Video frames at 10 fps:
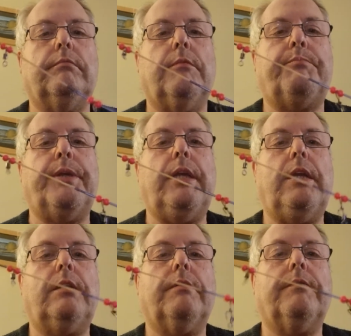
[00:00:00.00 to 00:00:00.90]
bead
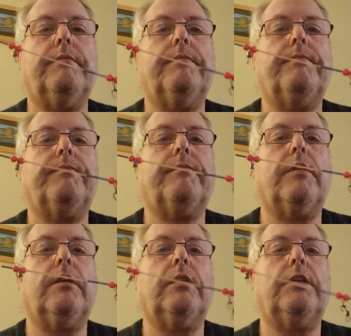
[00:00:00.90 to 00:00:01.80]

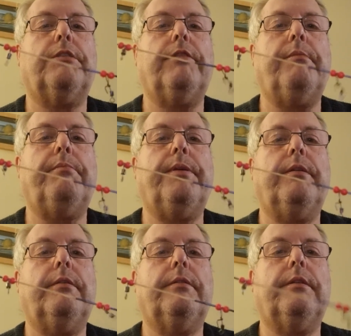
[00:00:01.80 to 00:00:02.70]
and crimp.
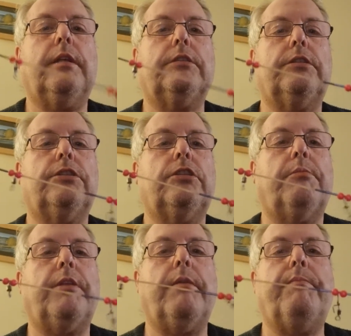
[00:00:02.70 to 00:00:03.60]
That's to stop
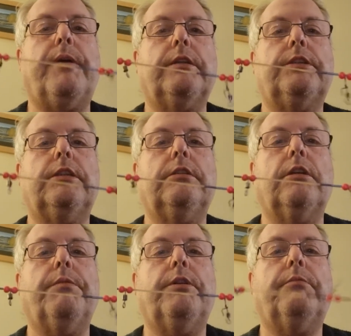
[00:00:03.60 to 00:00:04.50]
the impact shield
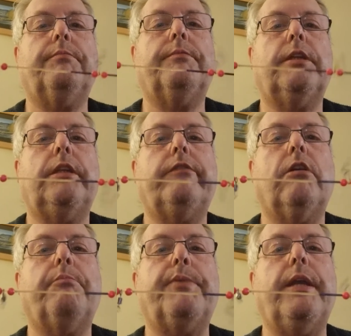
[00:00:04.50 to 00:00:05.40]
going up. Then you've got a
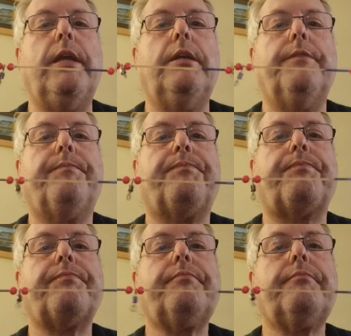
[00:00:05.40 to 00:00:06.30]
bead,
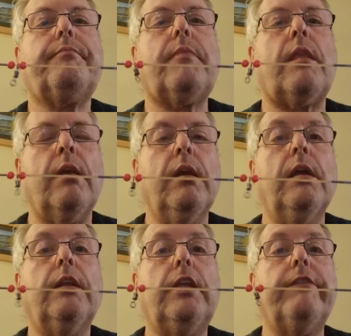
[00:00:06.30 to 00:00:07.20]

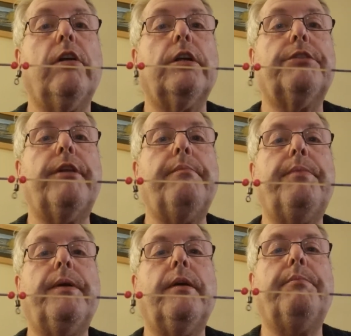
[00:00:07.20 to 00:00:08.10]
then you've got a crimp,
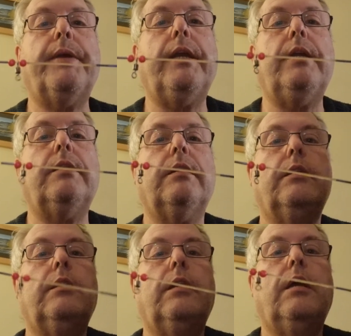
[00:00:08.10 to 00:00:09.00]
a bead,
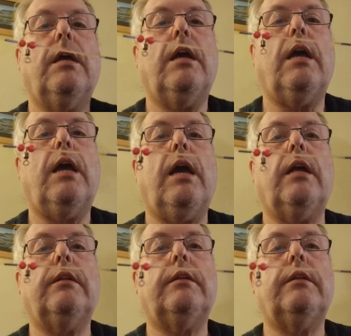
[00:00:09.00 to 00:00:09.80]
and